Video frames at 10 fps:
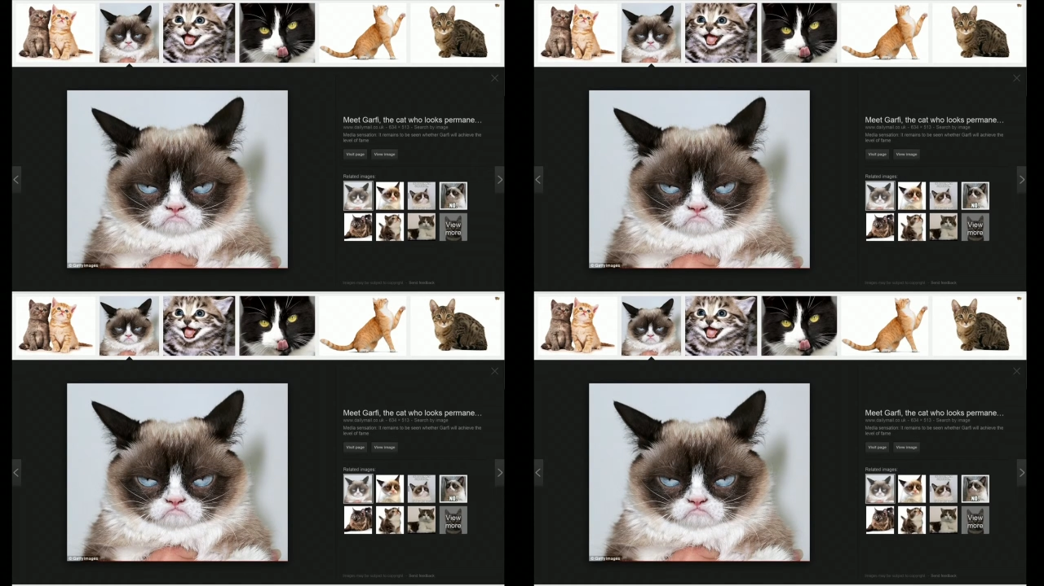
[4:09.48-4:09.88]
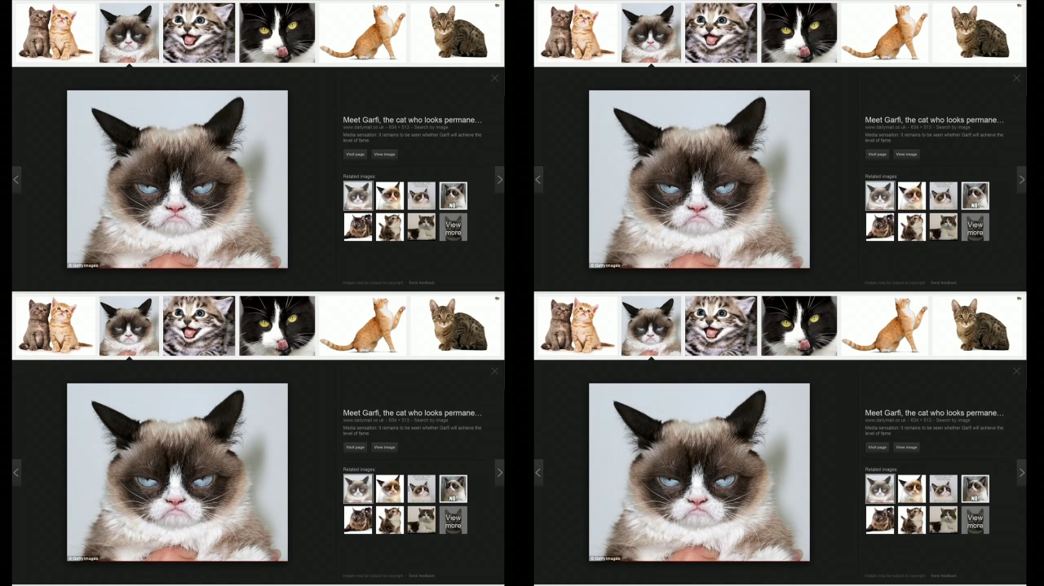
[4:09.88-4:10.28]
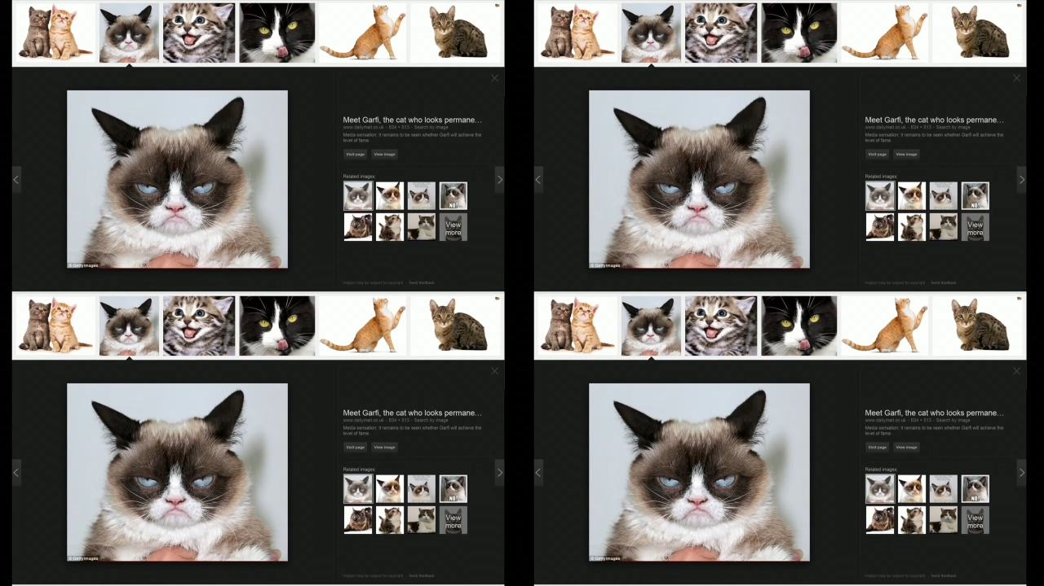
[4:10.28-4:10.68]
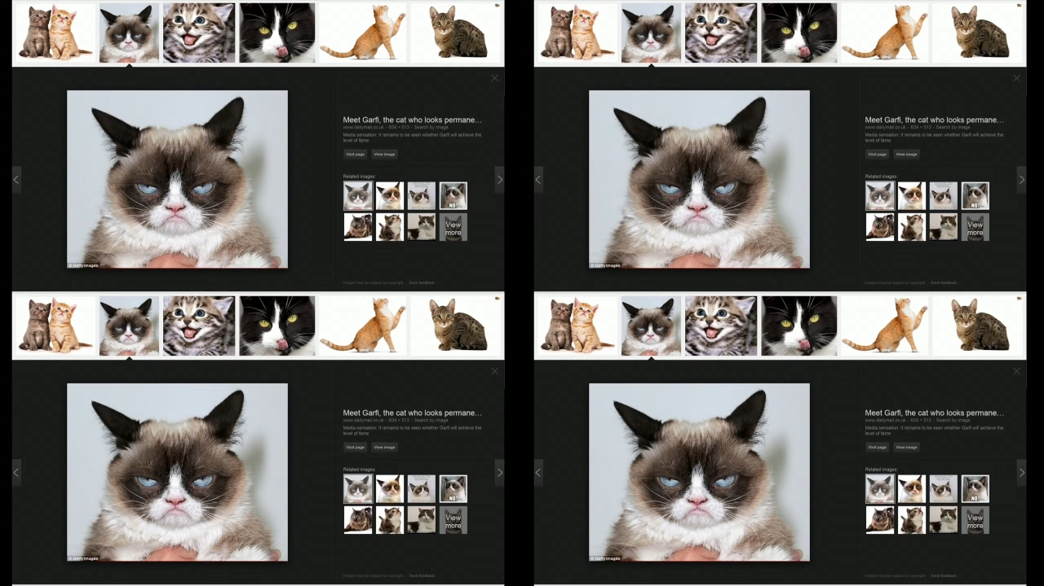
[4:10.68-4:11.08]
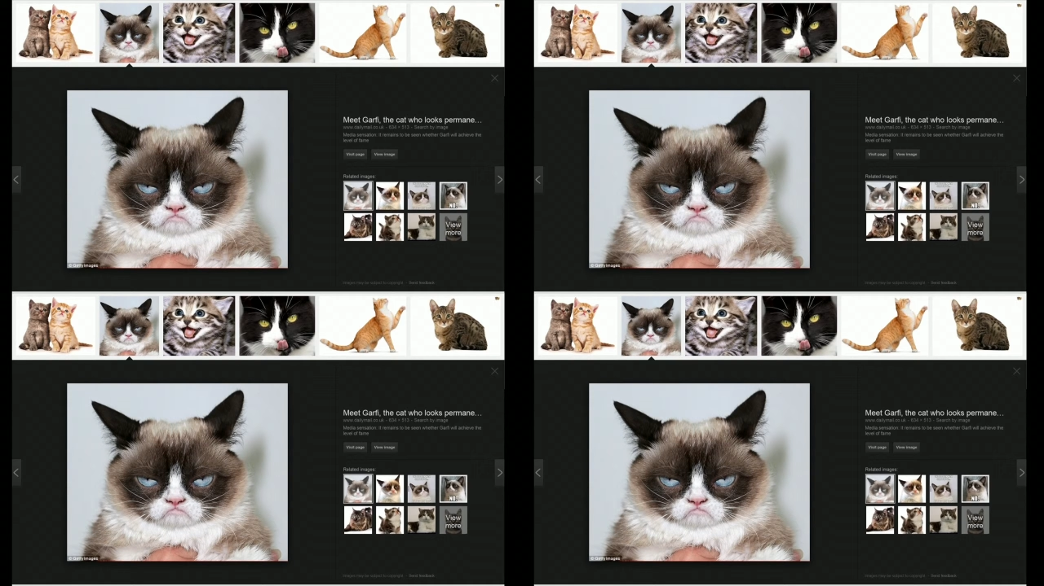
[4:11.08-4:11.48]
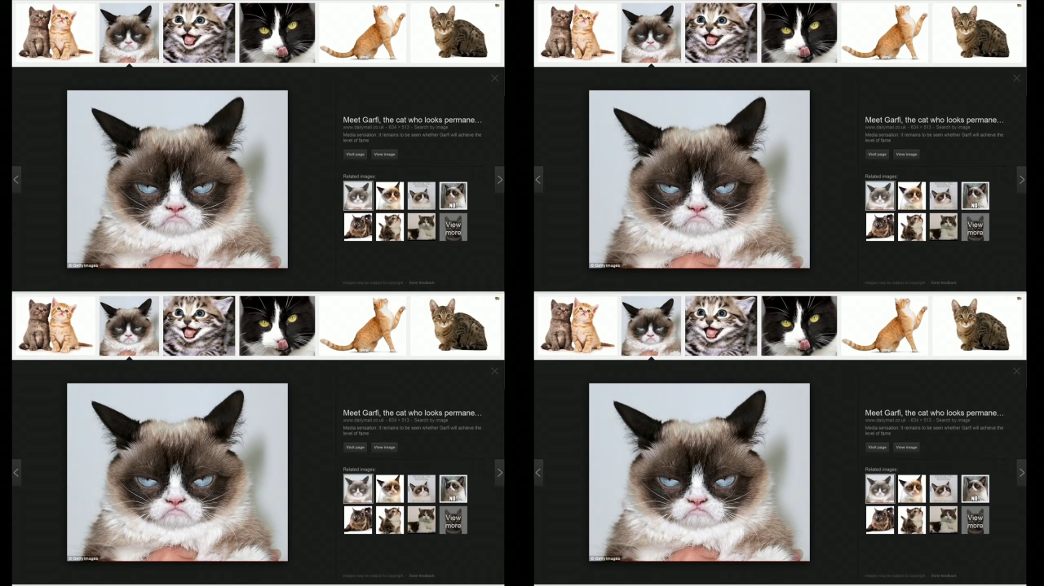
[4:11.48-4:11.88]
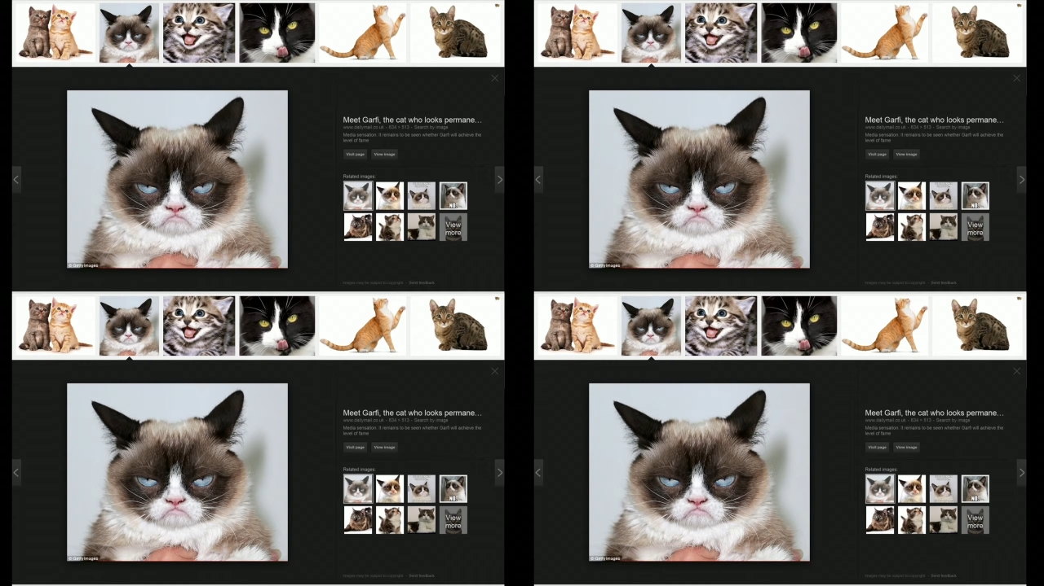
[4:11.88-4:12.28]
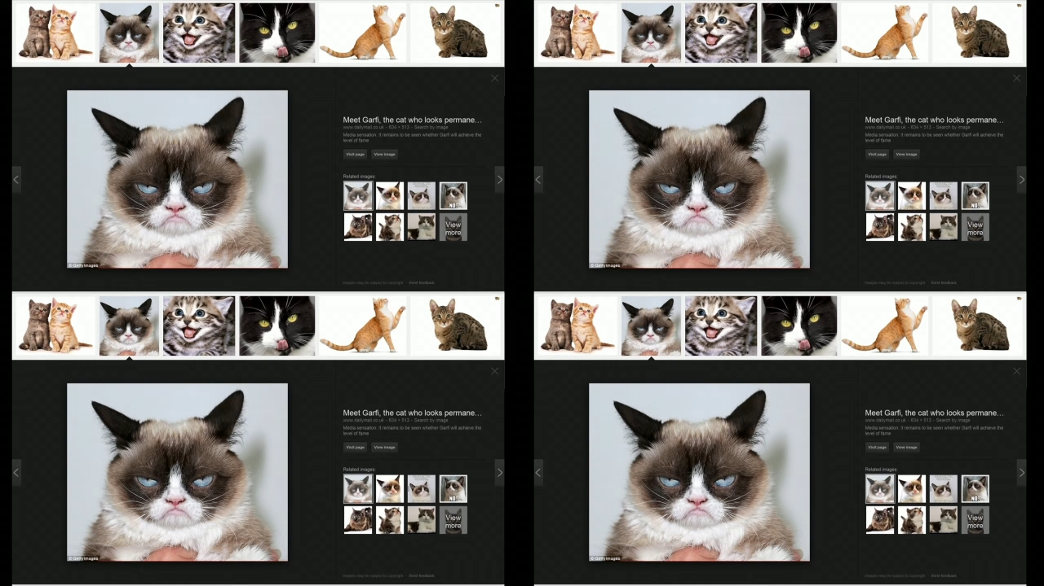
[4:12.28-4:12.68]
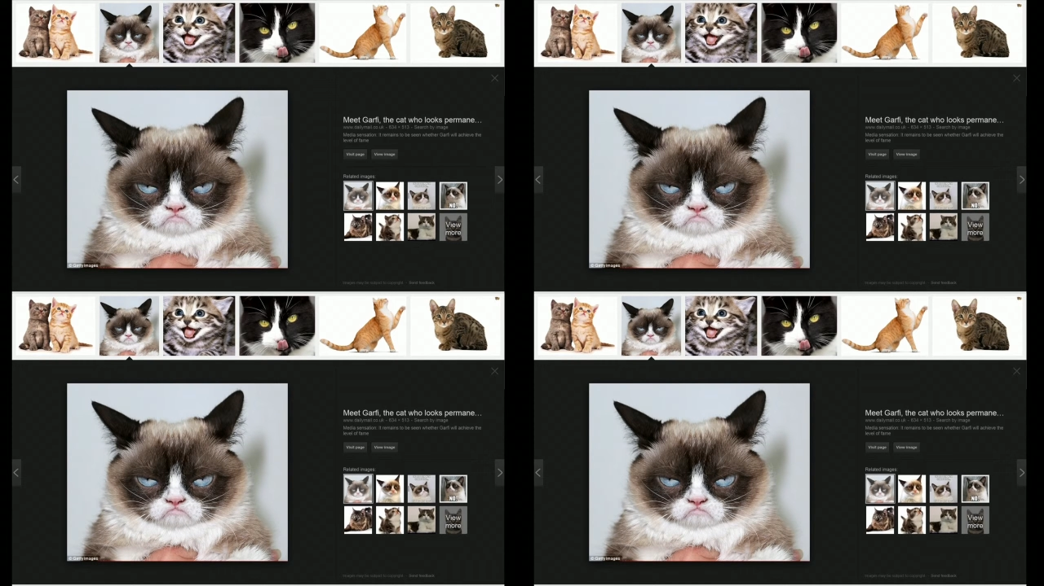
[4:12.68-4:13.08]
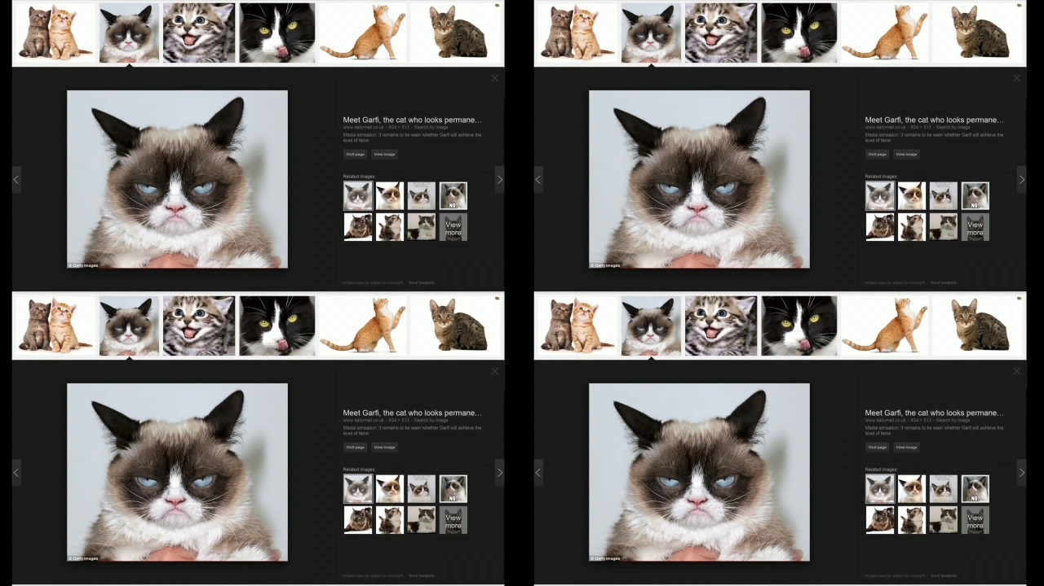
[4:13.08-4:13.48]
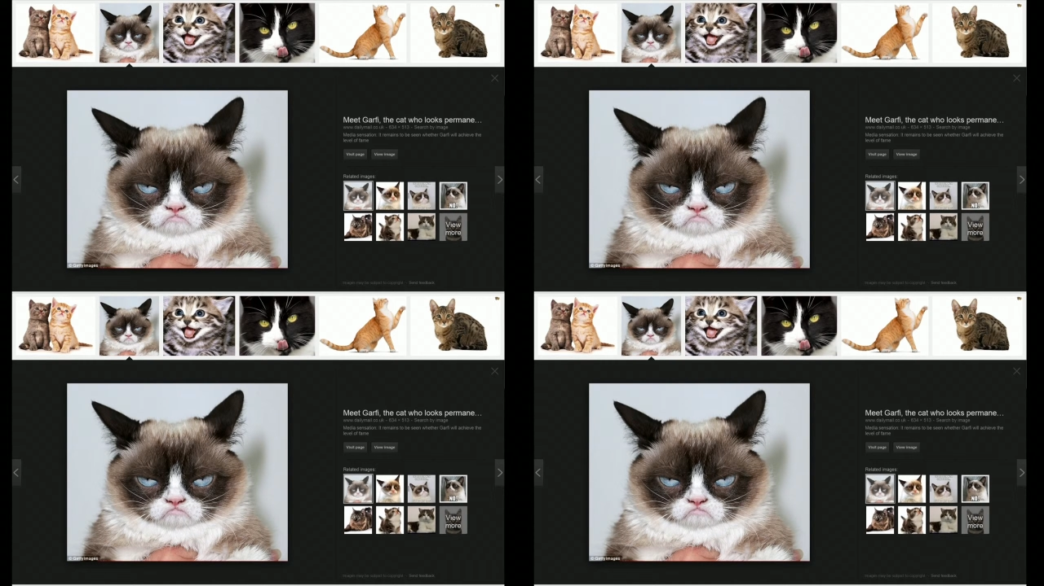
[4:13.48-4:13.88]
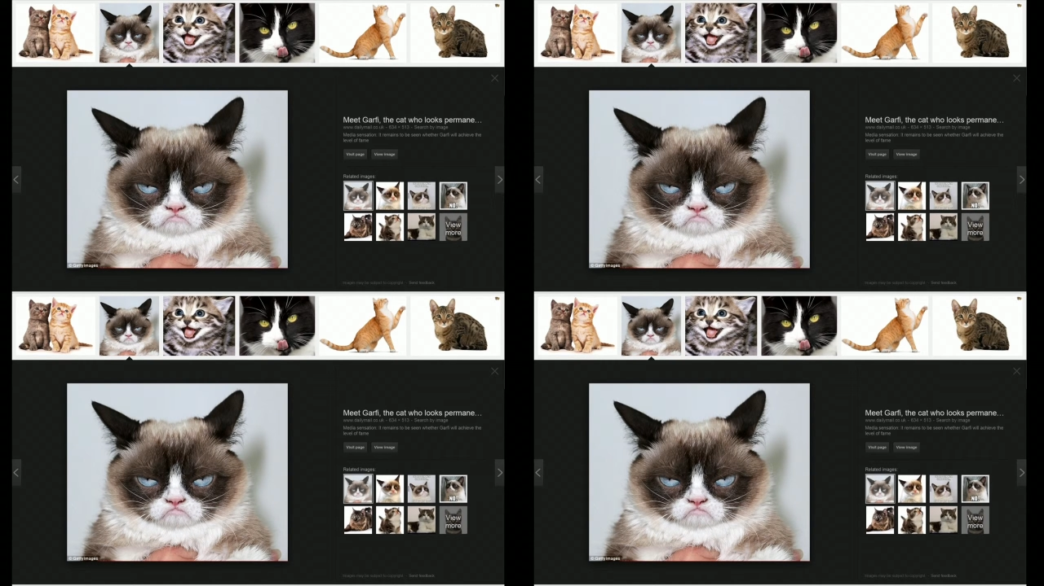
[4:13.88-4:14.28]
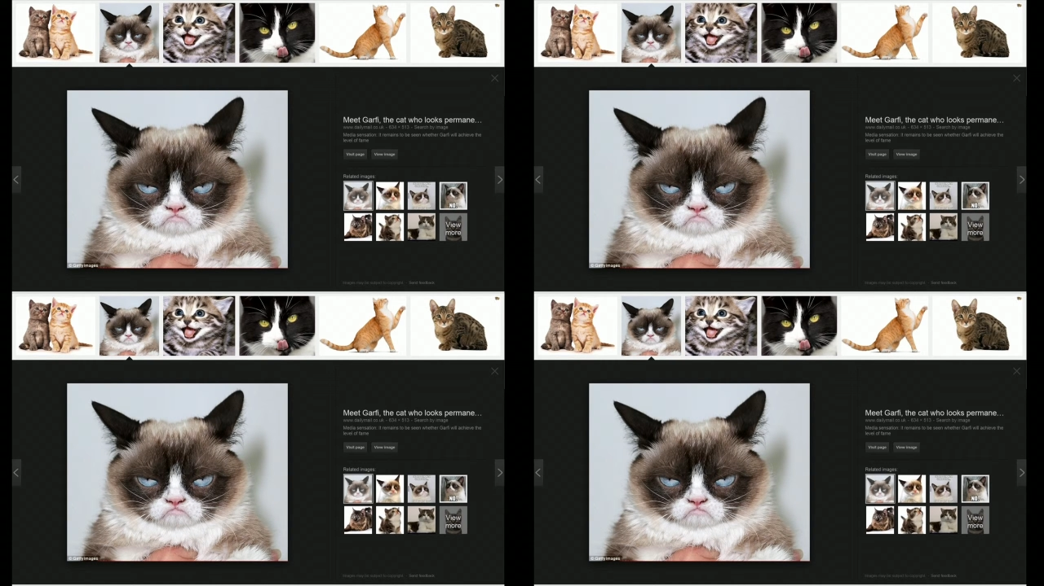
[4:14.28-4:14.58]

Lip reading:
Nobody's mouth can be seen.